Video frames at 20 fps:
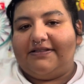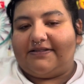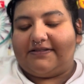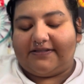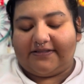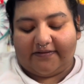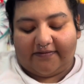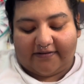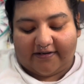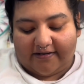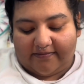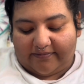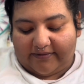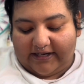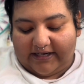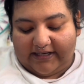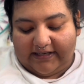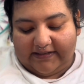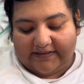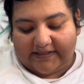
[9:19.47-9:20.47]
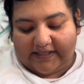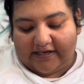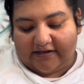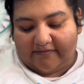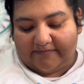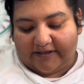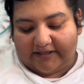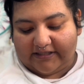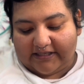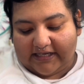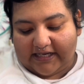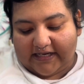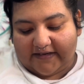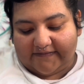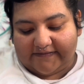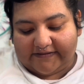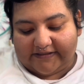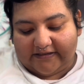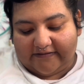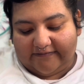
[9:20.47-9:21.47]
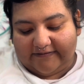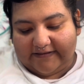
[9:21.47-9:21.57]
so heartbreaking to hear about that kind of stuff.